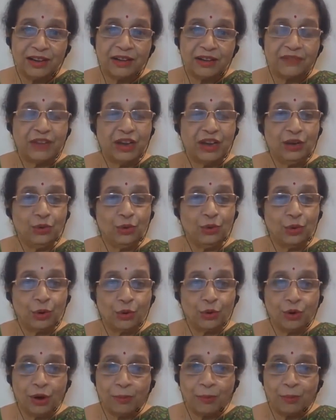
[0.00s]
When you
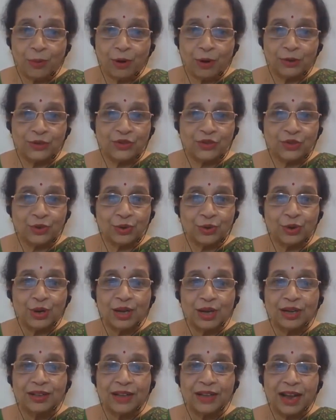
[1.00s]
grow up also,
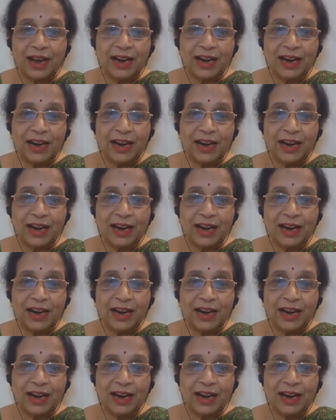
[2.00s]
the